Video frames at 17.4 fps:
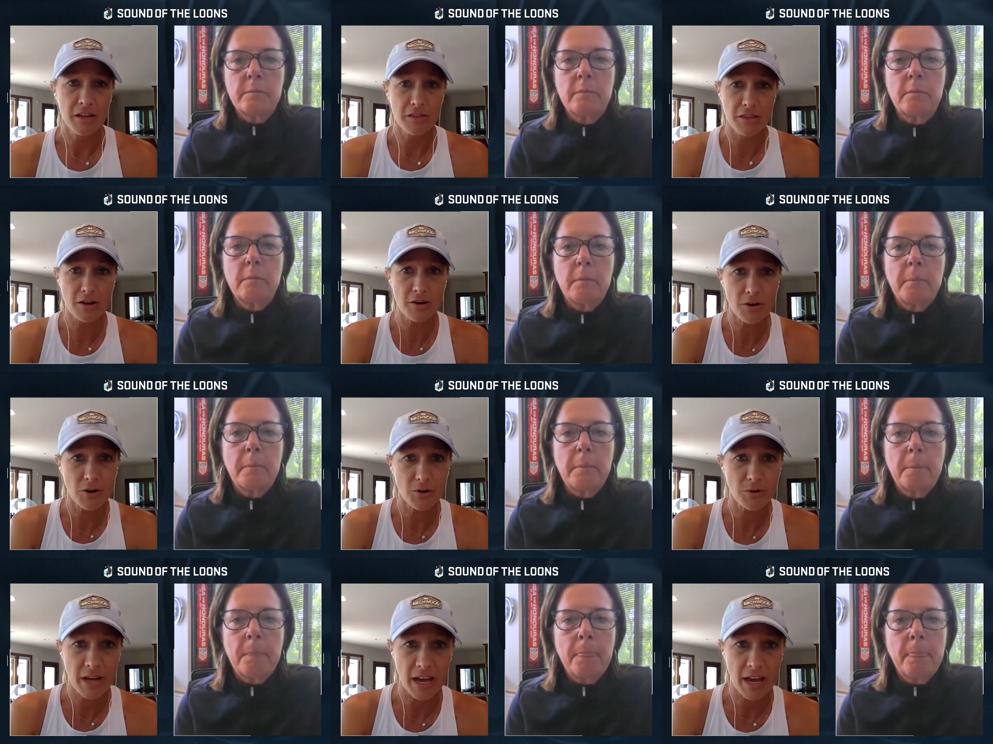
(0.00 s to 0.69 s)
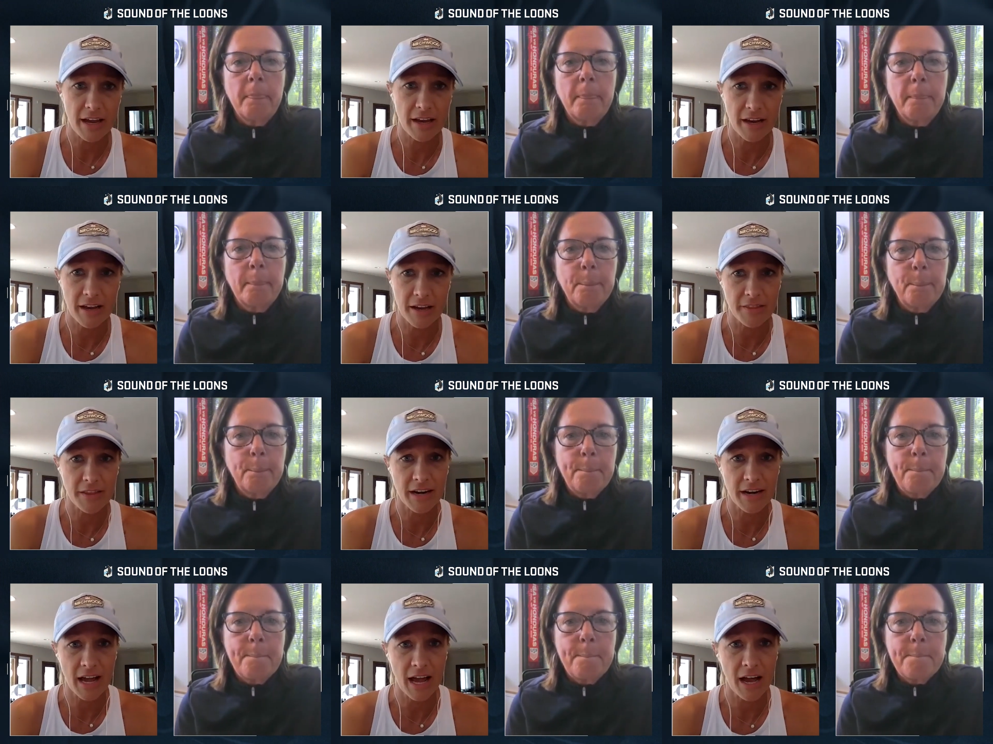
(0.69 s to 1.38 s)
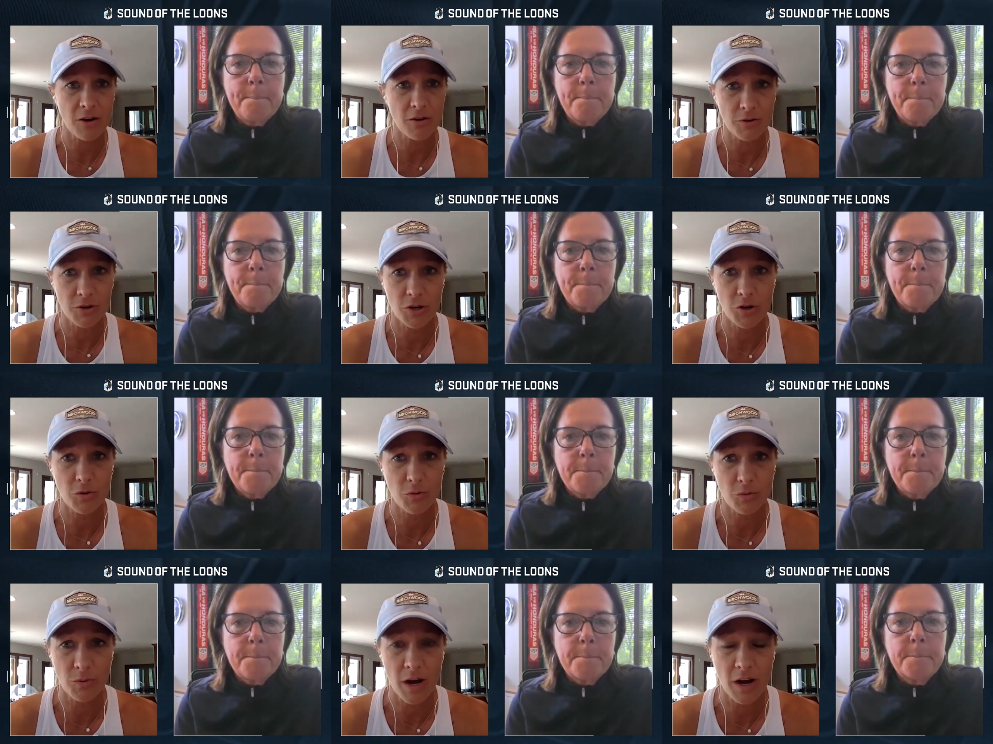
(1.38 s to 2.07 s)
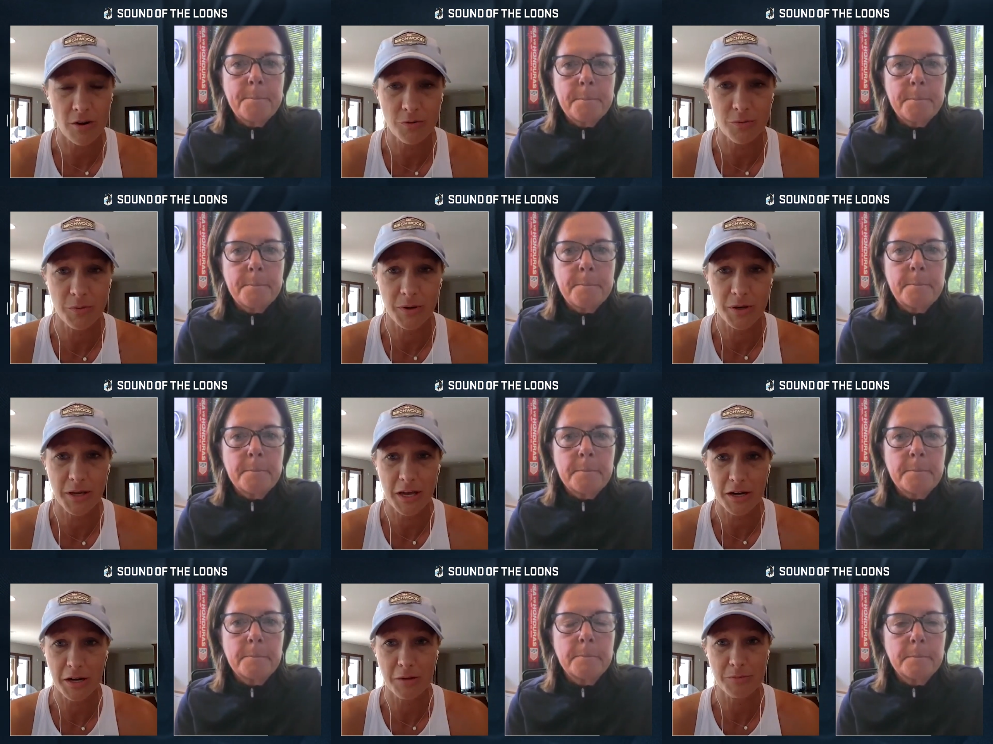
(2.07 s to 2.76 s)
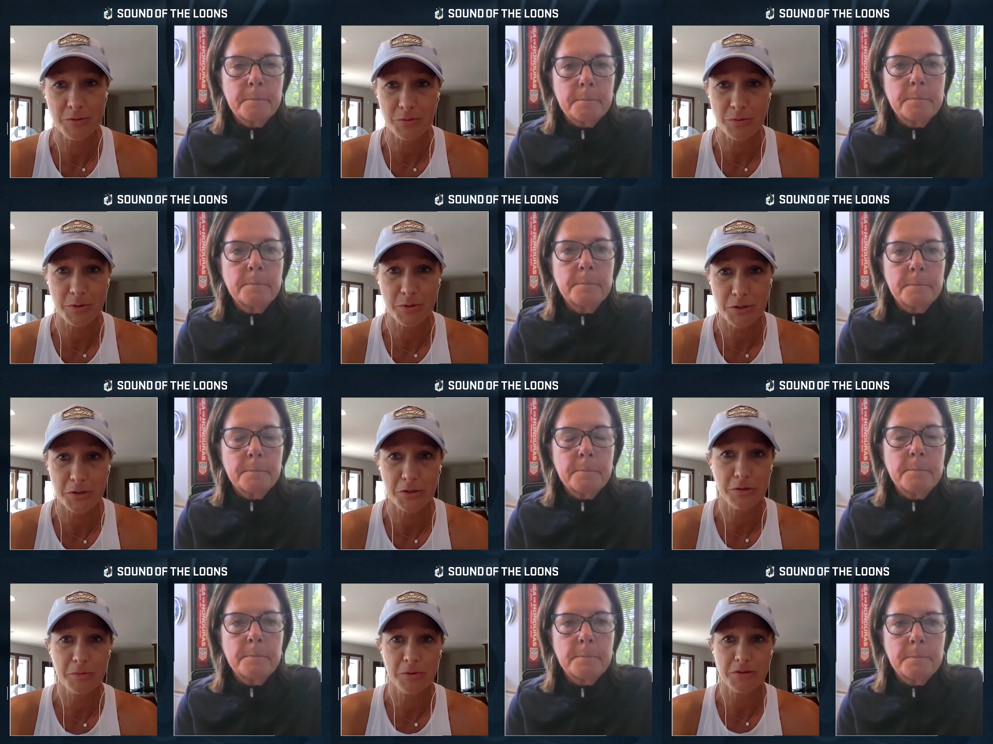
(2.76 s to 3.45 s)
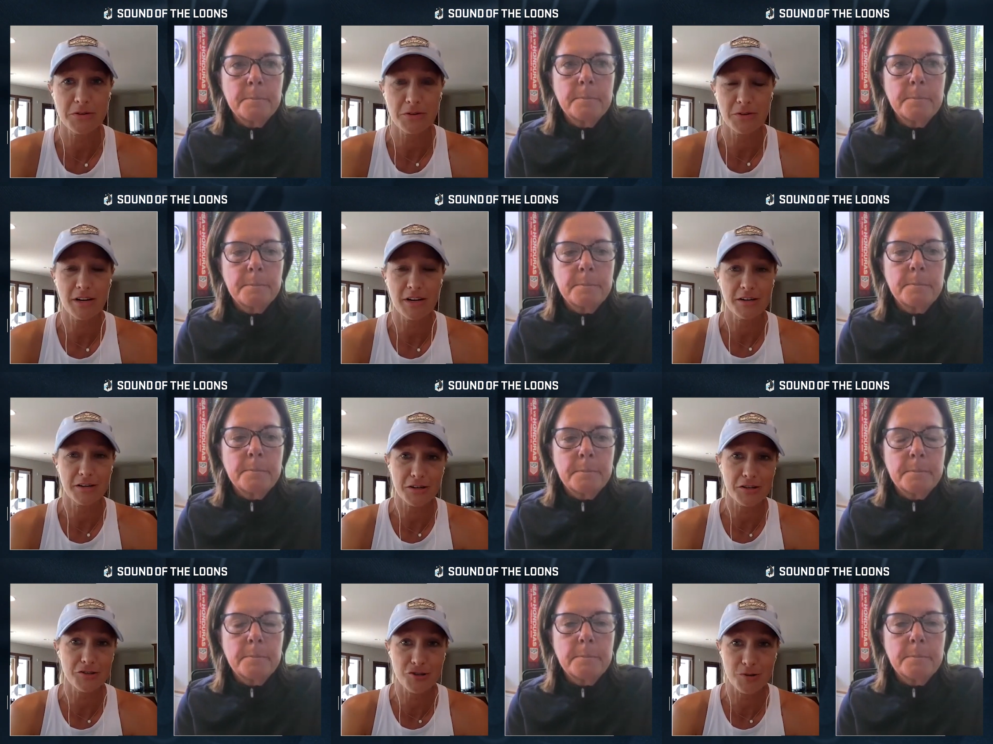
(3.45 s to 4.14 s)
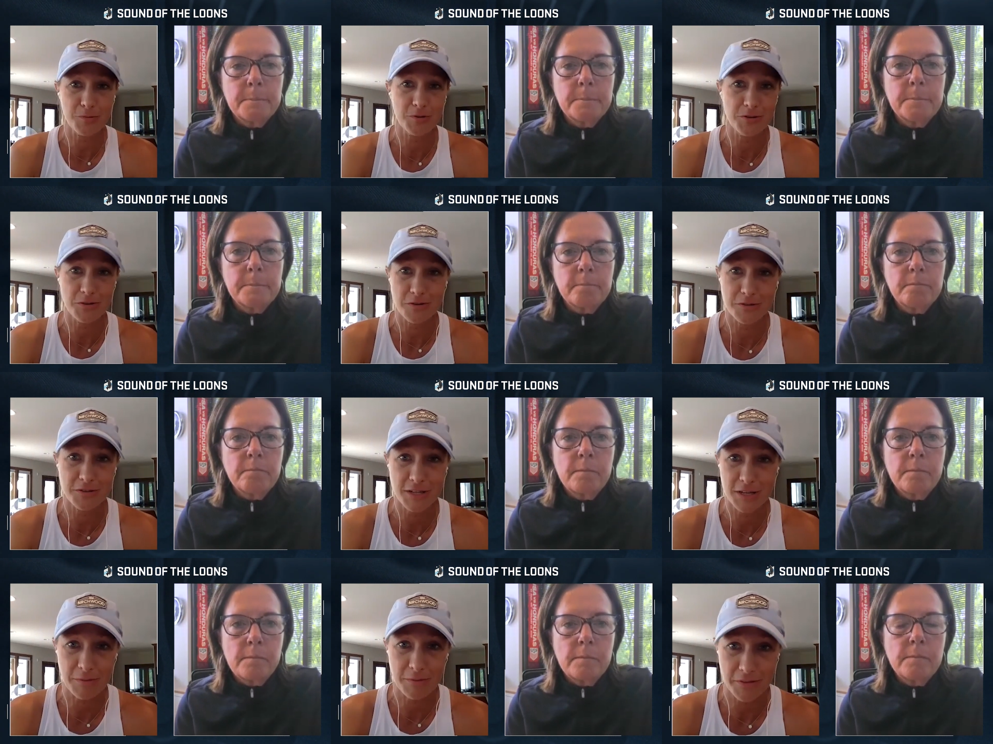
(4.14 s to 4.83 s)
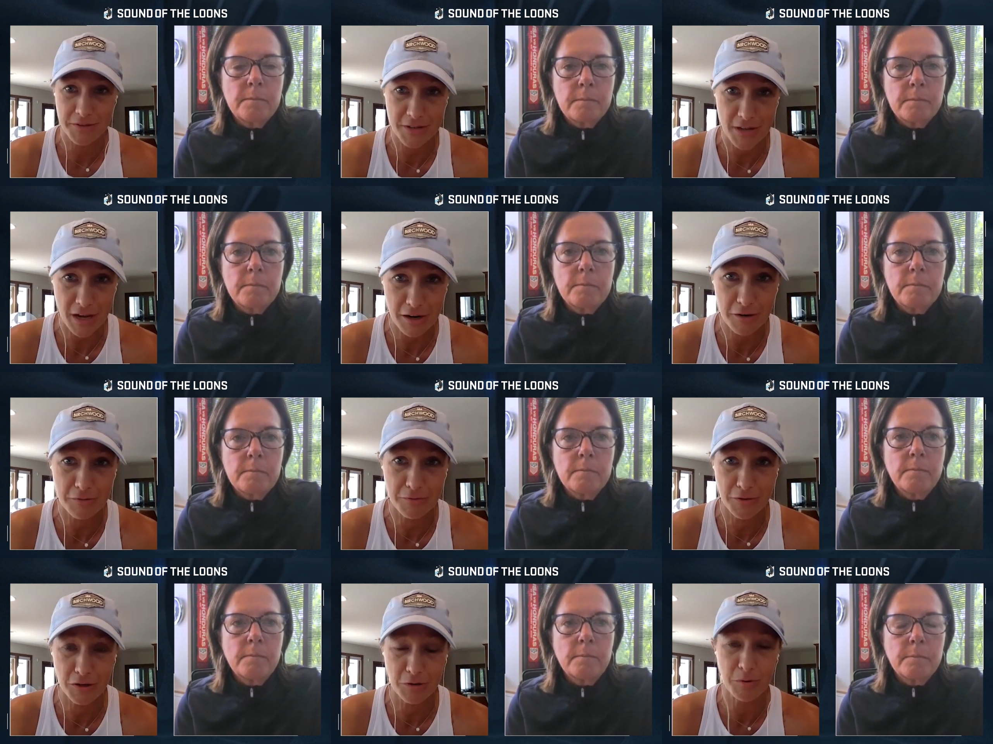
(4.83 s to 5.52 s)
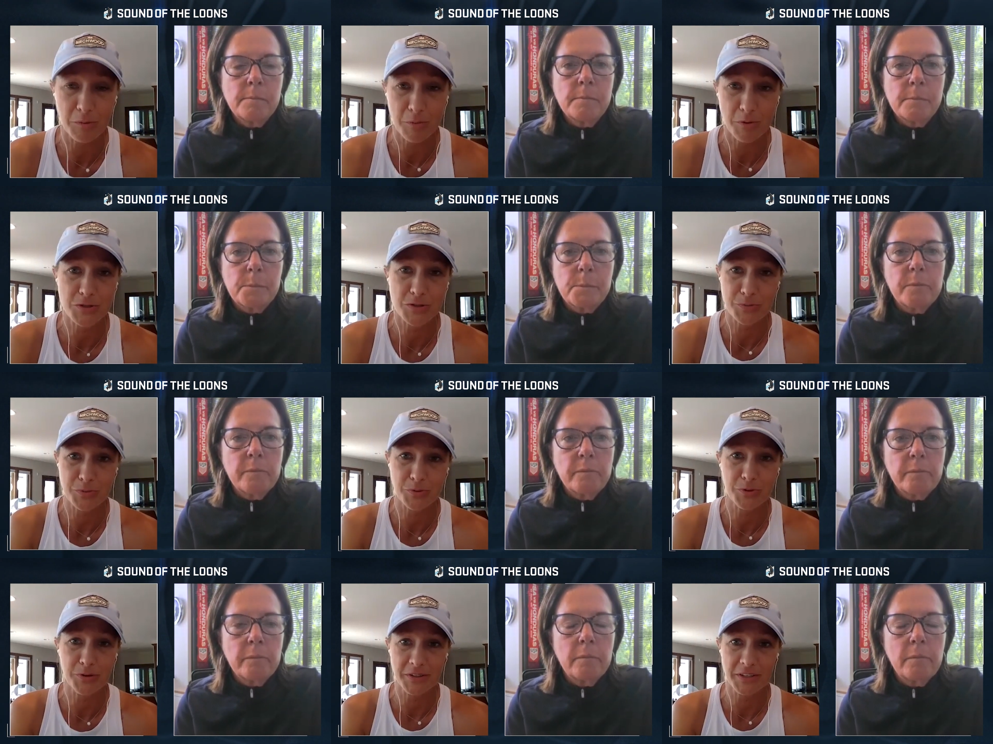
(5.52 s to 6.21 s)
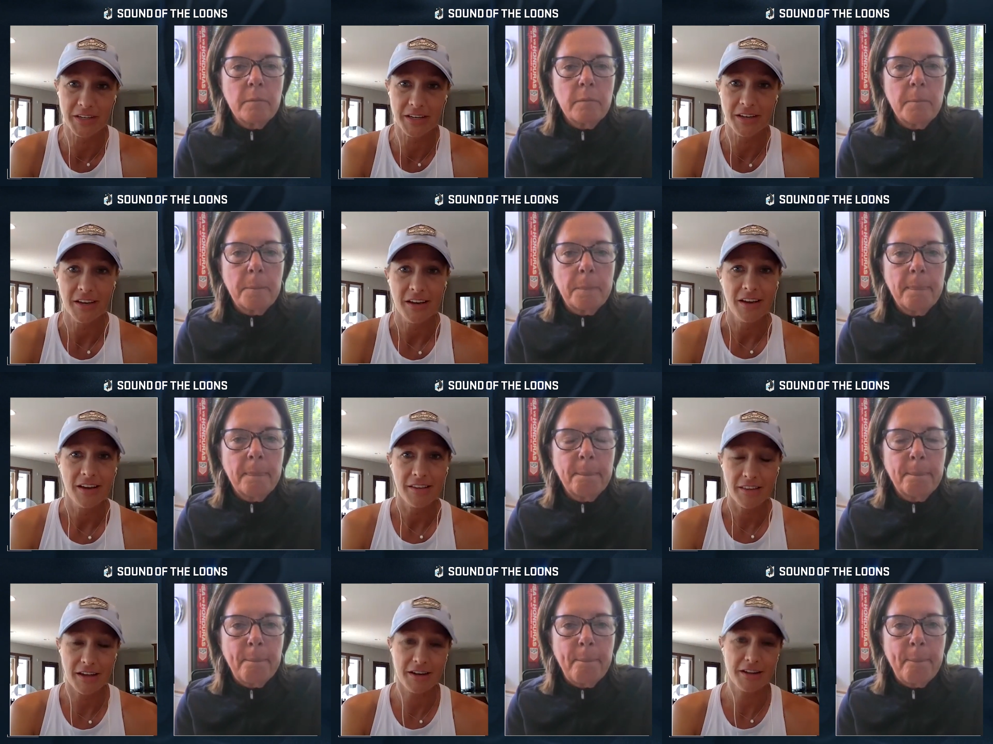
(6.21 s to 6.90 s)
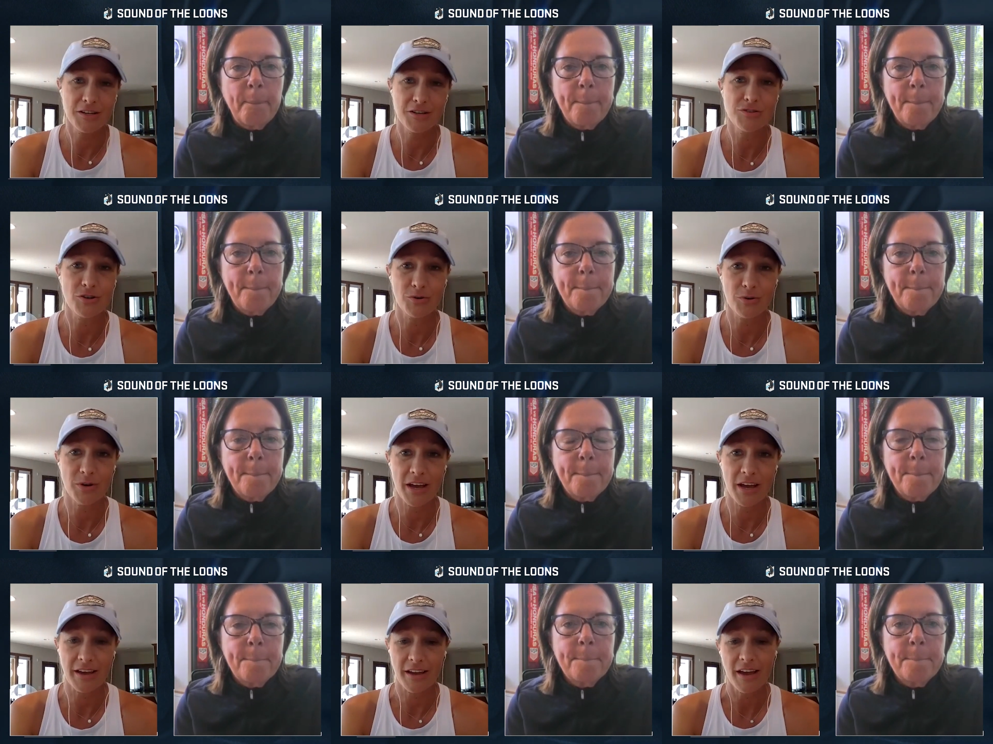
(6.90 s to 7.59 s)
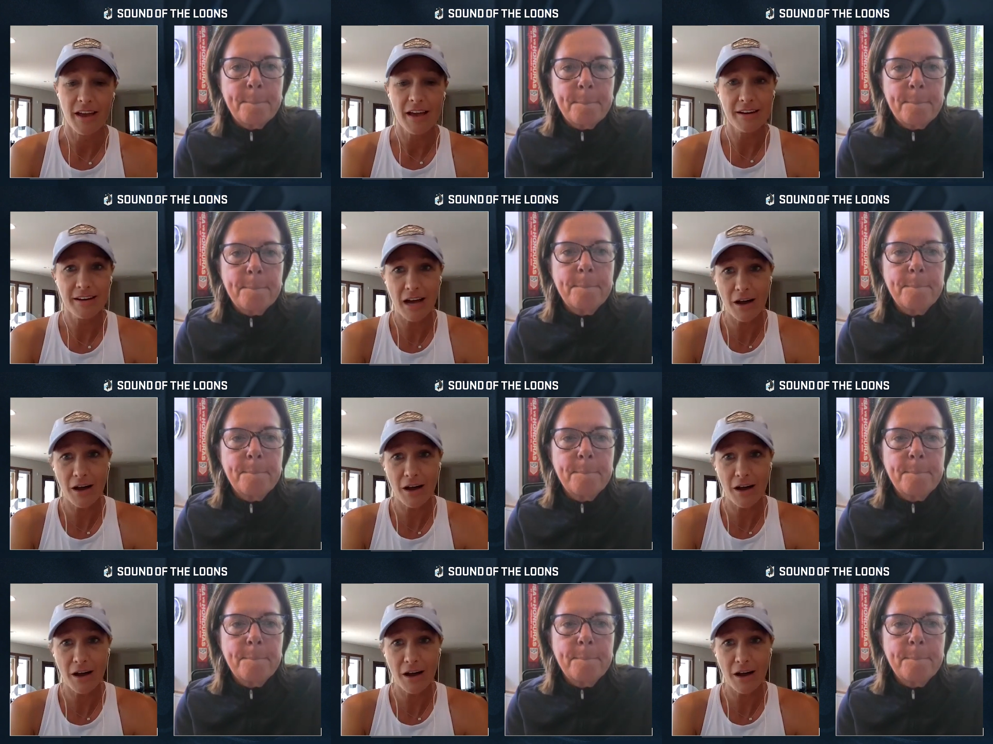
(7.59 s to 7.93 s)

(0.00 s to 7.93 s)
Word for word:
Speaker 1: they're okay. And then how, you know, how do we get him to return to Minnesota United to contribute to the team on the soccer field, but most importantly, that he's okay.